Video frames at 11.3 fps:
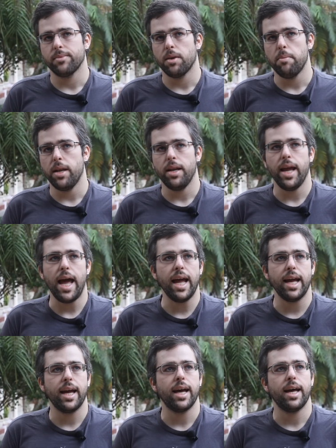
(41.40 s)
many
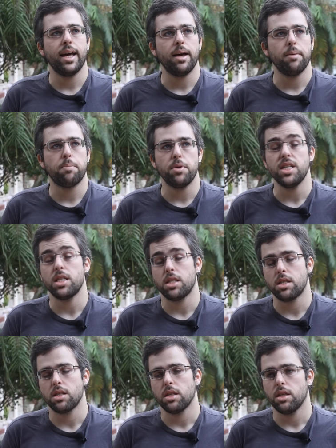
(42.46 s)
anger
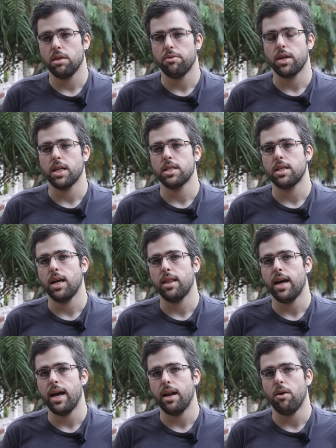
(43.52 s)
priests, if we can say
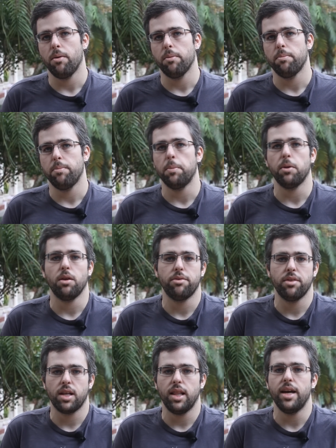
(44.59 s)
that, or people of
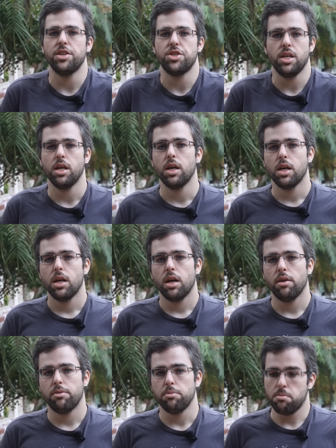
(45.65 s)
the clergy,
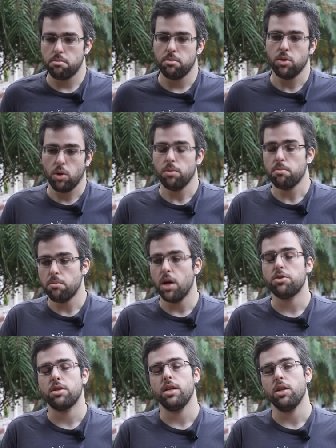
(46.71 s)
of
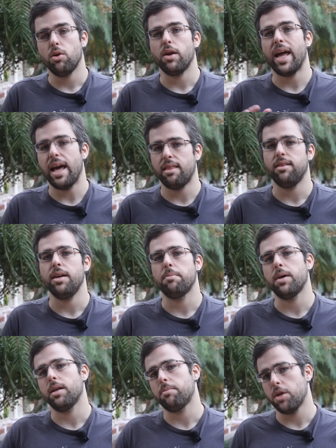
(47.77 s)
mostly not Catholic,
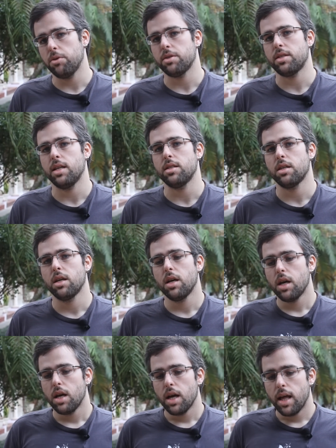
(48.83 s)
but Protestant.
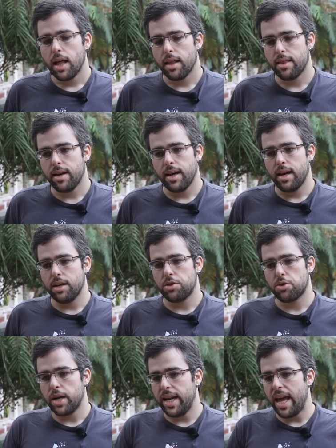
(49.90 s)
They are
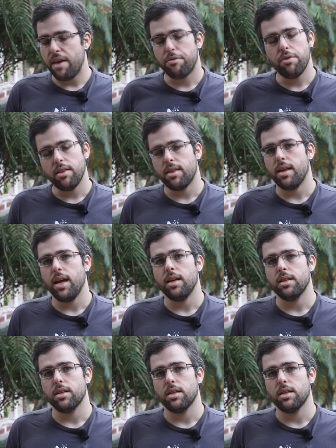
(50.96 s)
trying everything